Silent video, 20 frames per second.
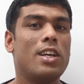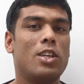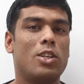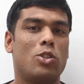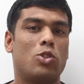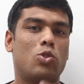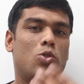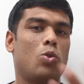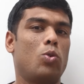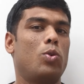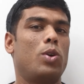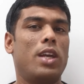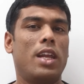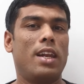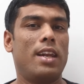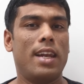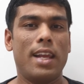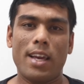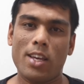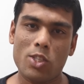So,
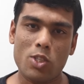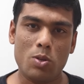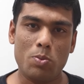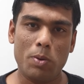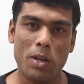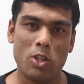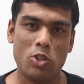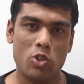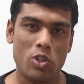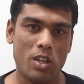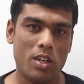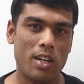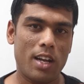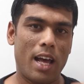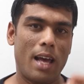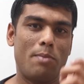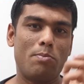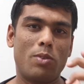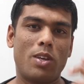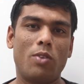in next picture,
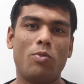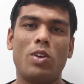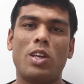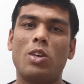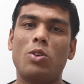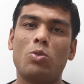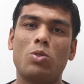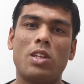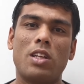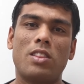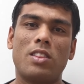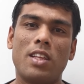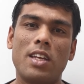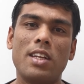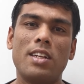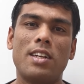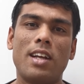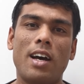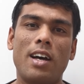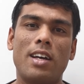I am giving you the
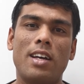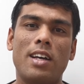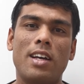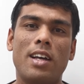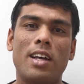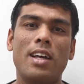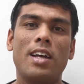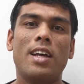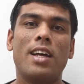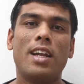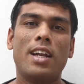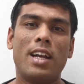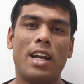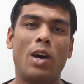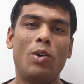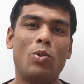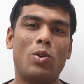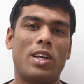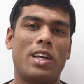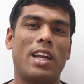theta.
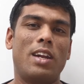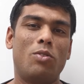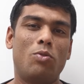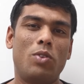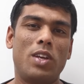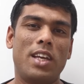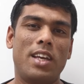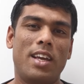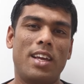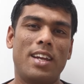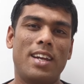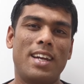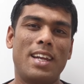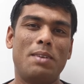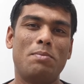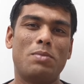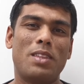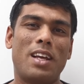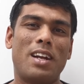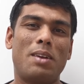Now, can we
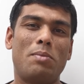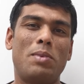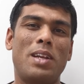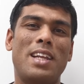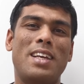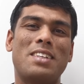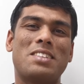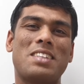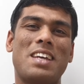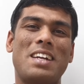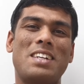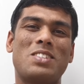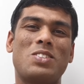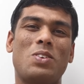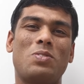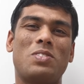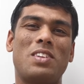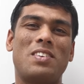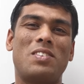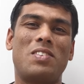name the remaining sides
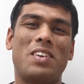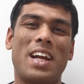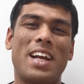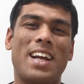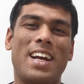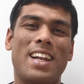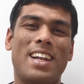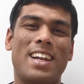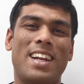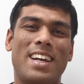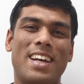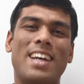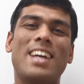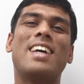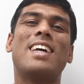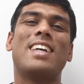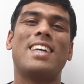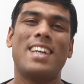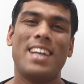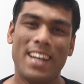of the triangle?
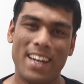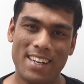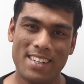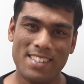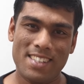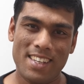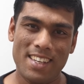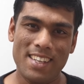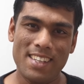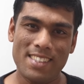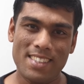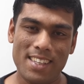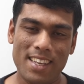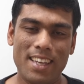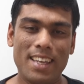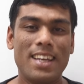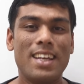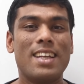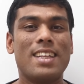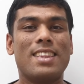It's
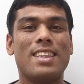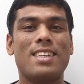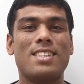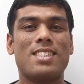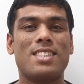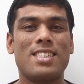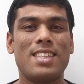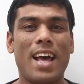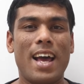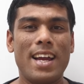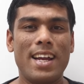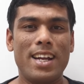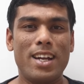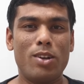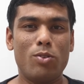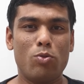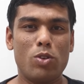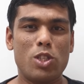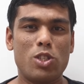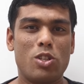easy. The
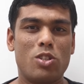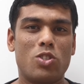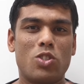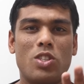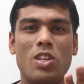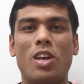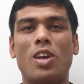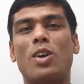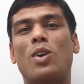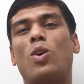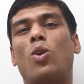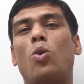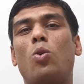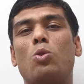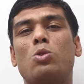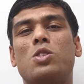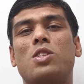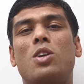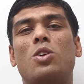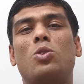side which is
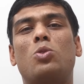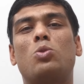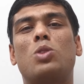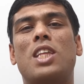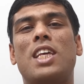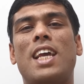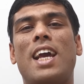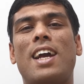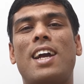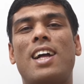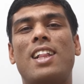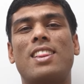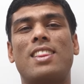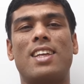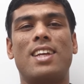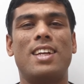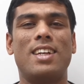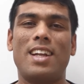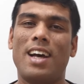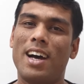closer to the angle
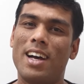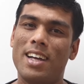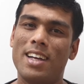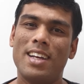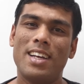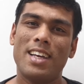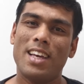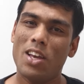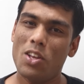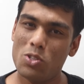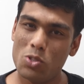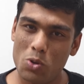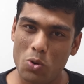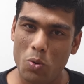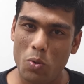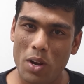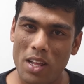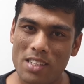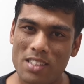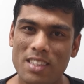theta is
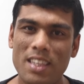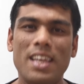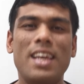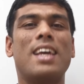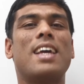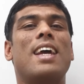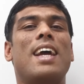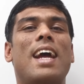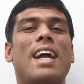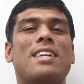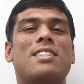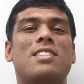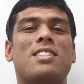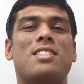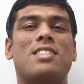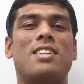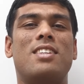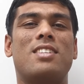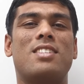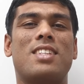known as the
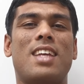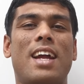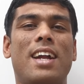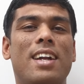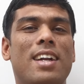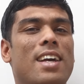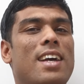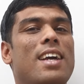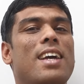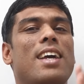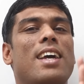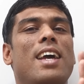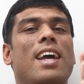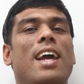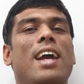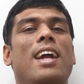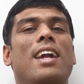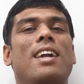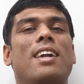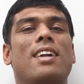adjacent side,
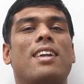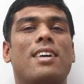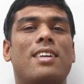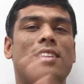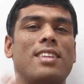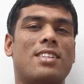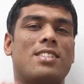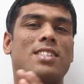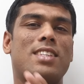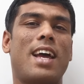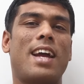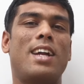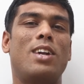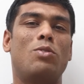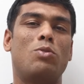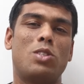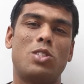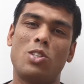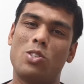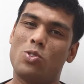and the side
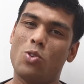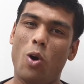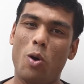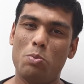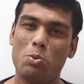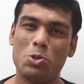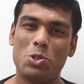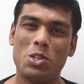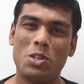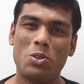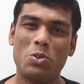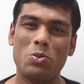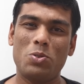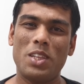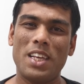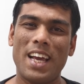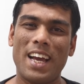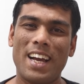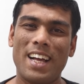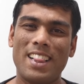which is opposite to
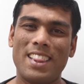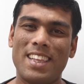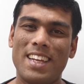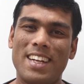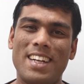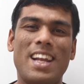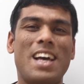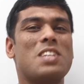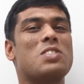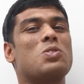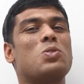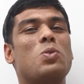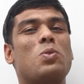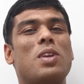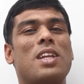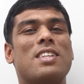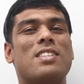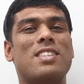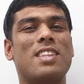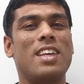the angle theta is known
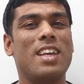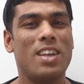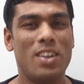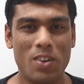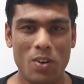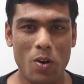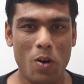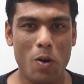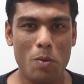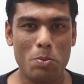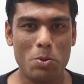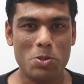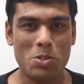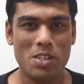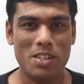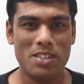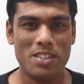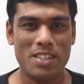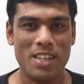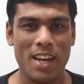as the
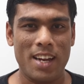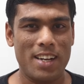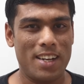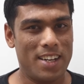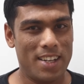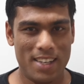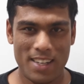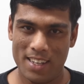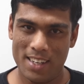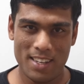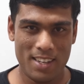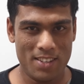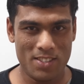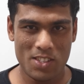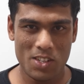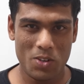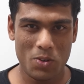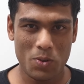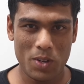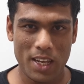opposite side. Is
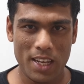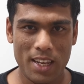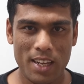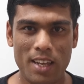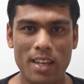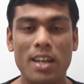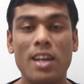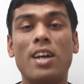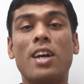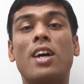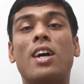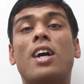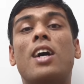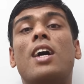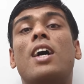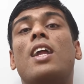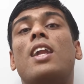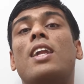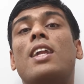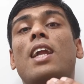it okay?
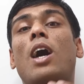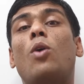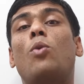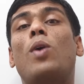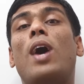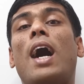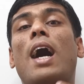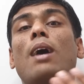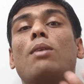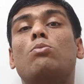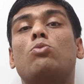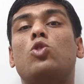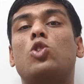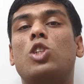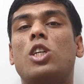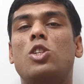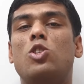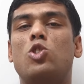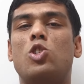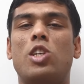Now I am
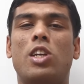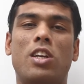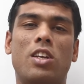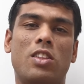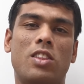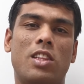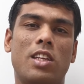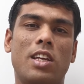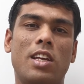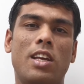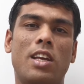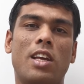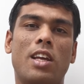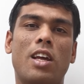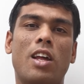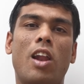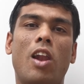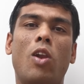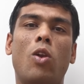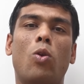changing
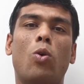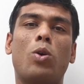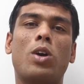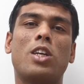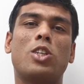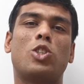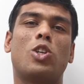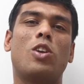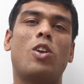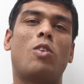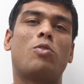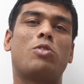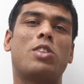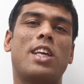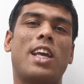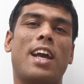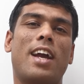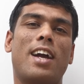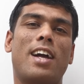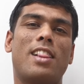the location of
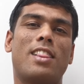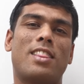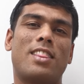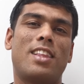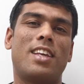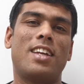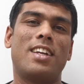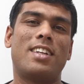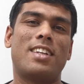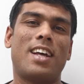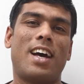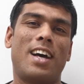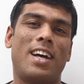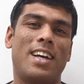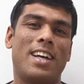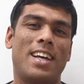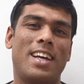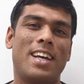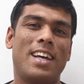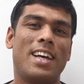the angle
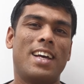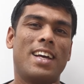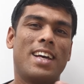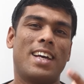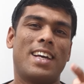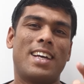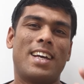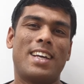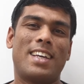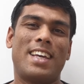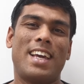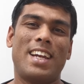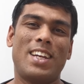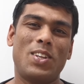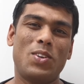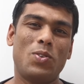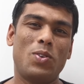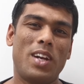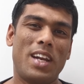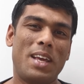theta. Can
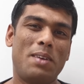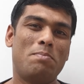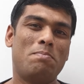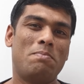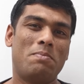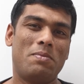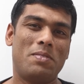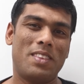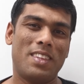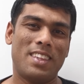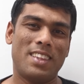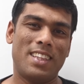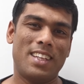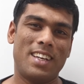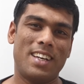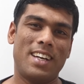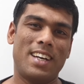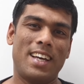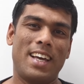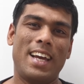you name
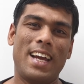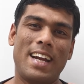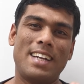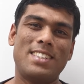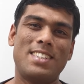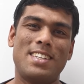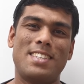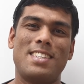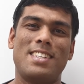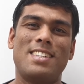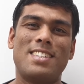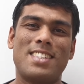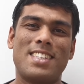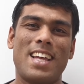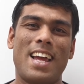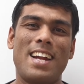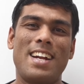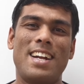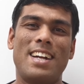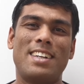the adjacent
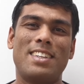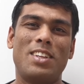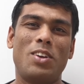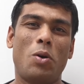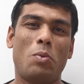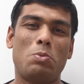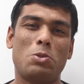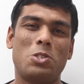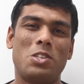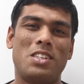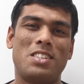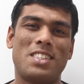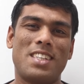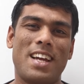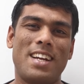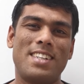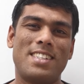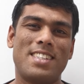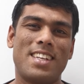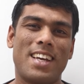side and the opposite
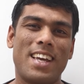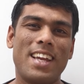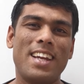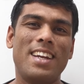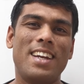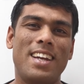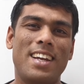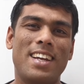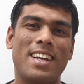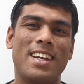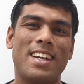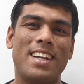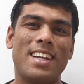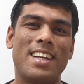sides again?